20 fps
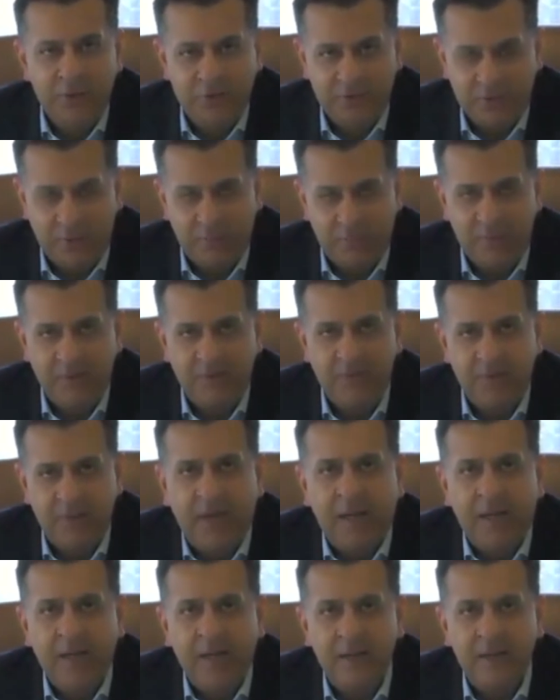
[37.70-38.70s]
disruptive
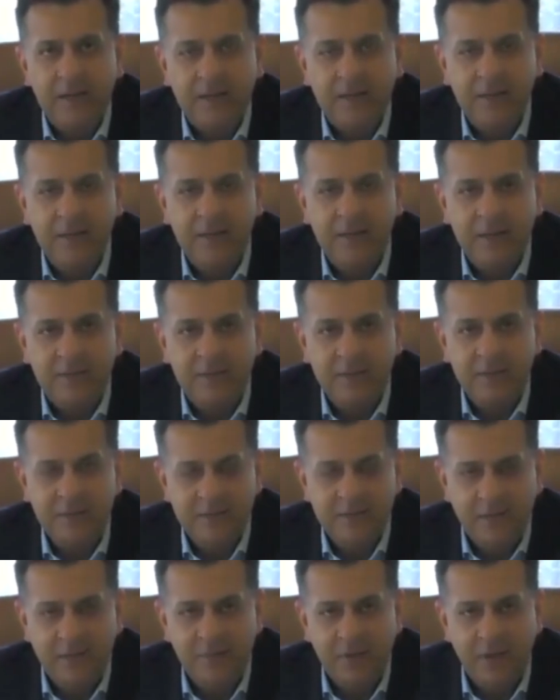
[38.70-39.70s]
tech, this is
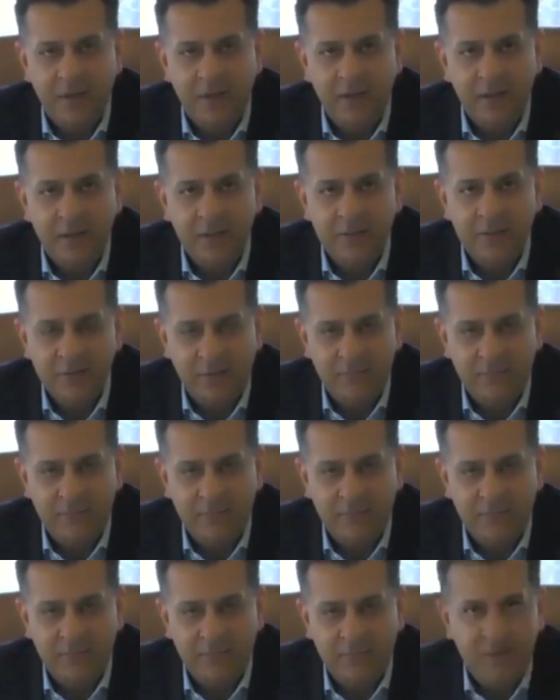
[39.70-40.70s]
definitely
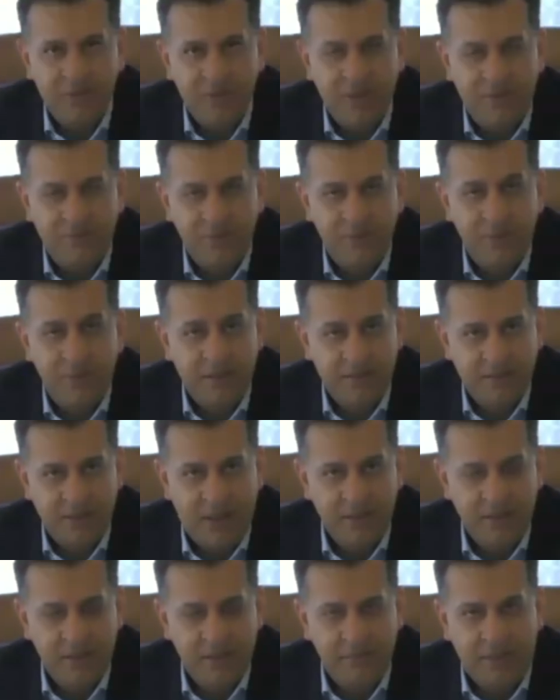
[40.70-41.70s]
something that you have to be
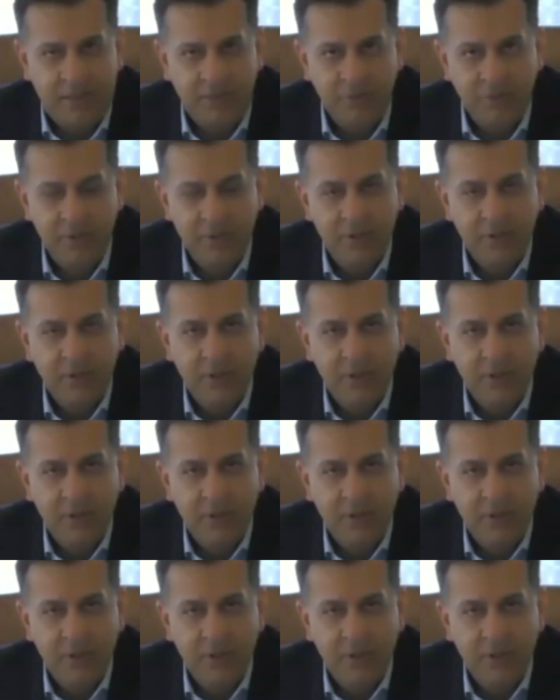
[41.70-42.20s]
excited about.